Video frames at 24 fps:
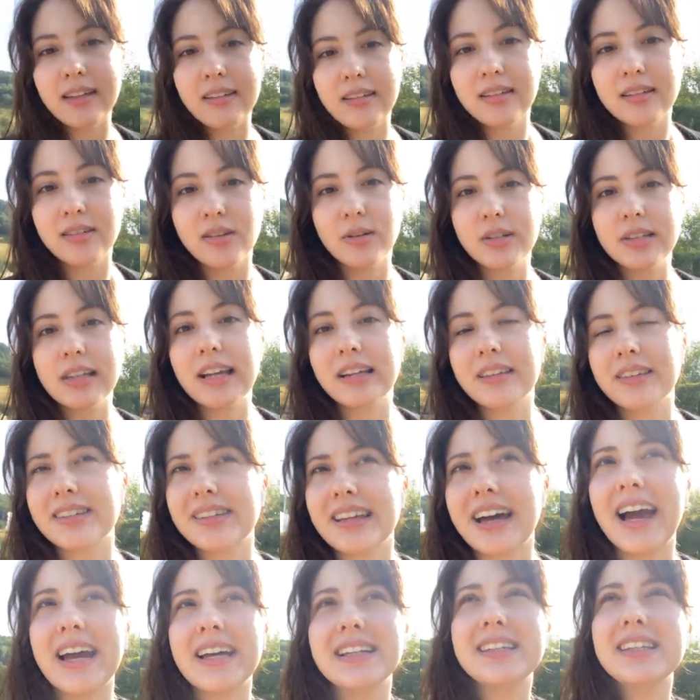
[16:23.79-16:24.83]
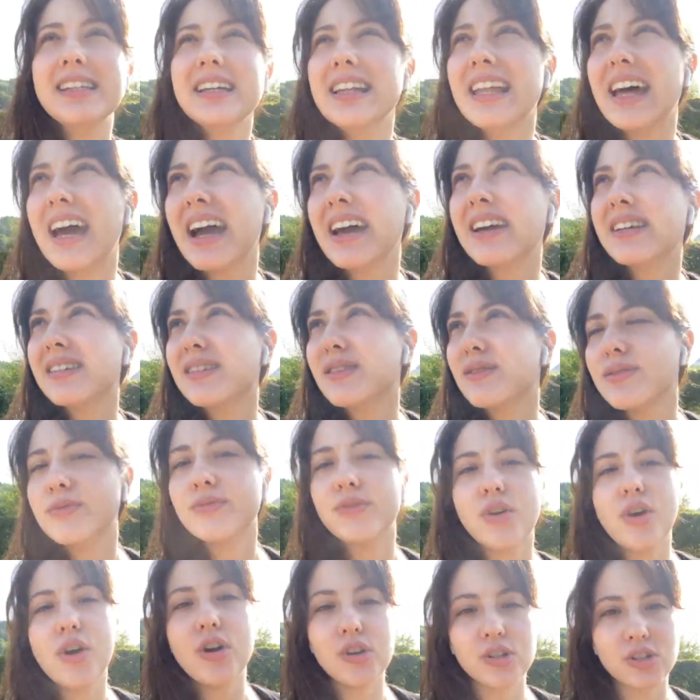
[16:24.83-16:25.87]
So it's like this idealized
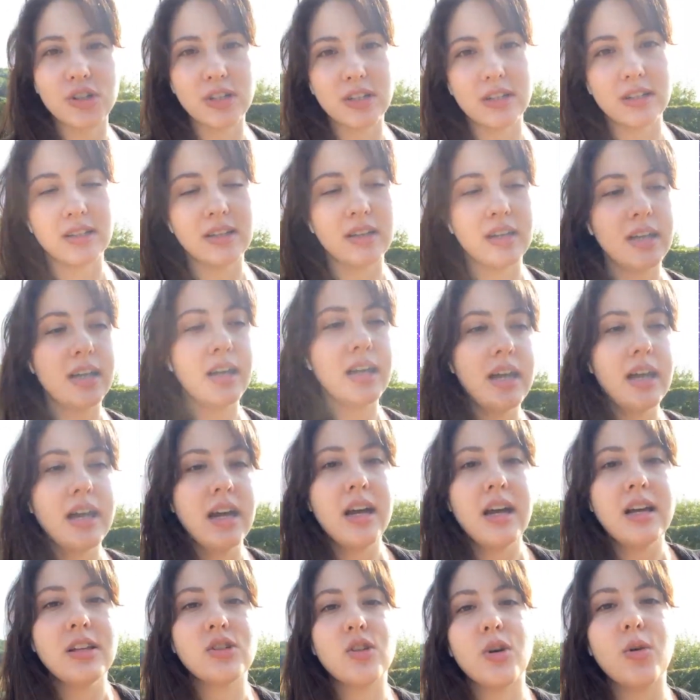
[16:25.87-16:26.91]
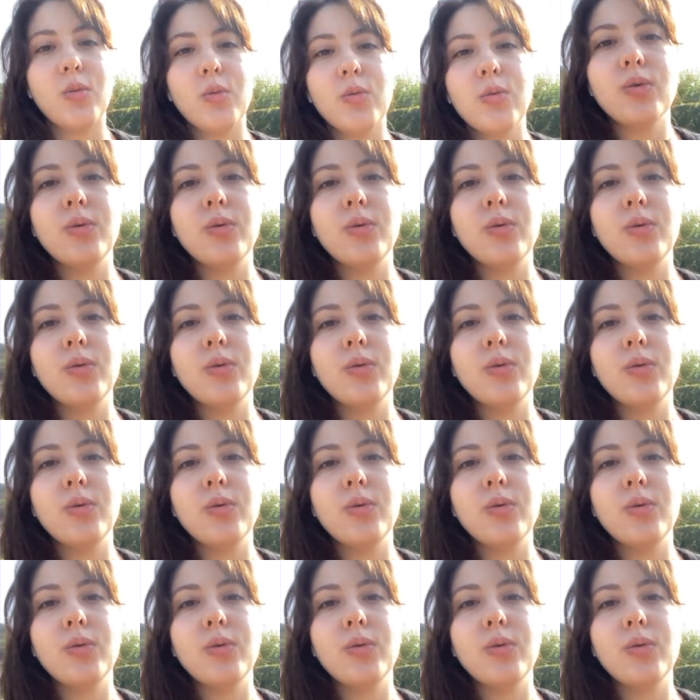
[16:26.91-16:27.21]
version. So